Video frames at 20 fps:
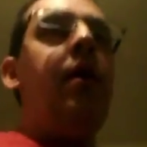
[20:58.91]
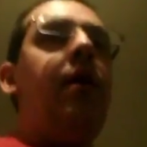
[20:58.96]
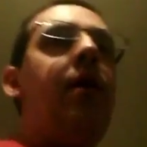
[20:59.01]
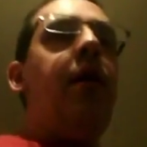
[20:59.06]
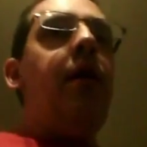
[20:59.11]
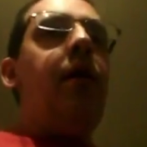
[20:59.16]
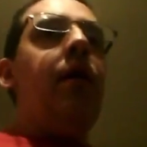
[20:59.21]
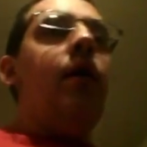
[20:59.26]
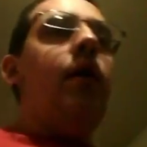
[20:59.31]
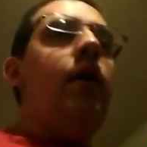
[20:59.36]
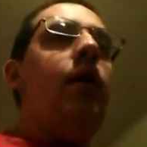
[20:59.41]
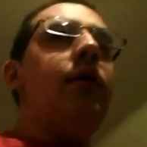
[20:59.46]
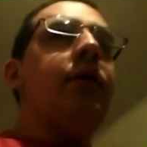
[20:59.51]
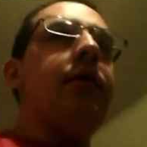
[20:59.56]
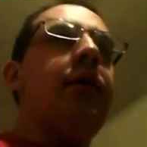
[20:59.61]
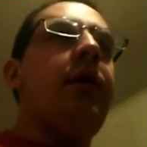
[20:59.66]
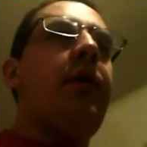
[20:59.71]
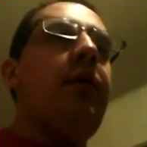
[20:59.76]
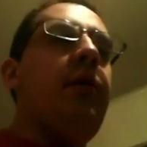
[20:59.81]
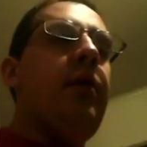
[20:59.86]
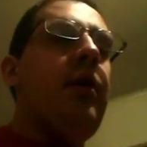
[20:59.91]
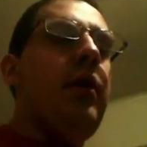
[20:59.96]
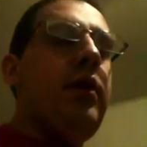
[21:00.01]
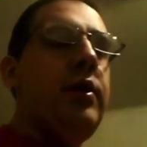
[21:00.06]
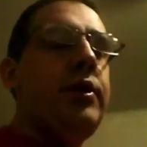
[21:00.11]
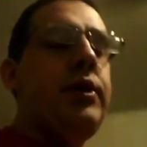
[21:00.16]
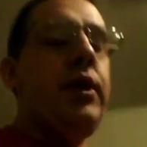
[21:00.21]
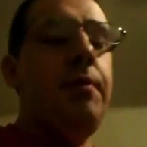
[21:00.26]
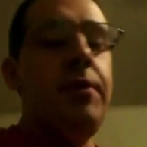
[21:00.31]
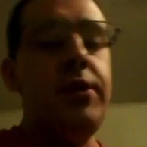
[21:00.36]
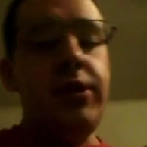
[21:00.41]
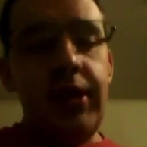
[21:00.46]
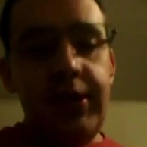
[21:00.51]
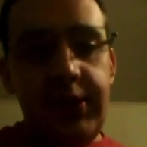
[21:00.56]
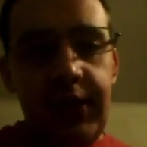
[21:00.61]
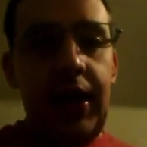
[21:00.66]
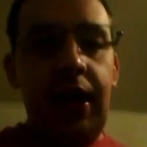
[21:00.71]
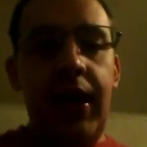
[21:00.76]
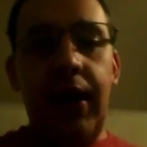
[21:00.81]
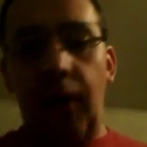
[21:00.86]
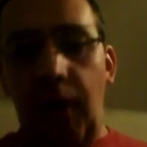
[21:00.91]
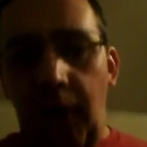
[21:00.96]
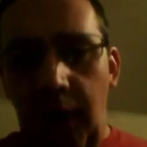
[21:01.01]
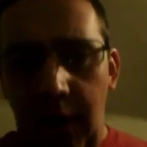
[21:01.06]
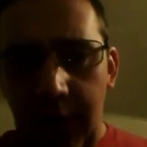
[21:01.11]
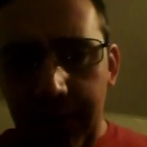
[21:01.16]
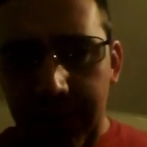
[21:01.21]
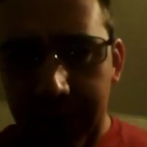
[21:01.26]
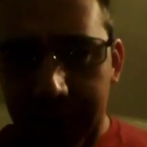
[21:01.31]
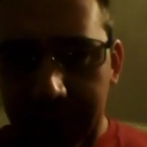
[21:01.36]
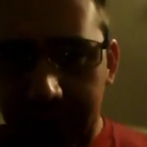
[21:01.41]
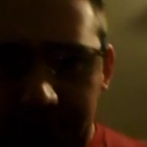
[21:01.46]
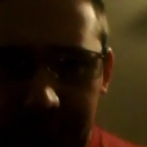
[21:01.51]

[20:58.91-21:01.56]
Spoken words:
Zayn's head off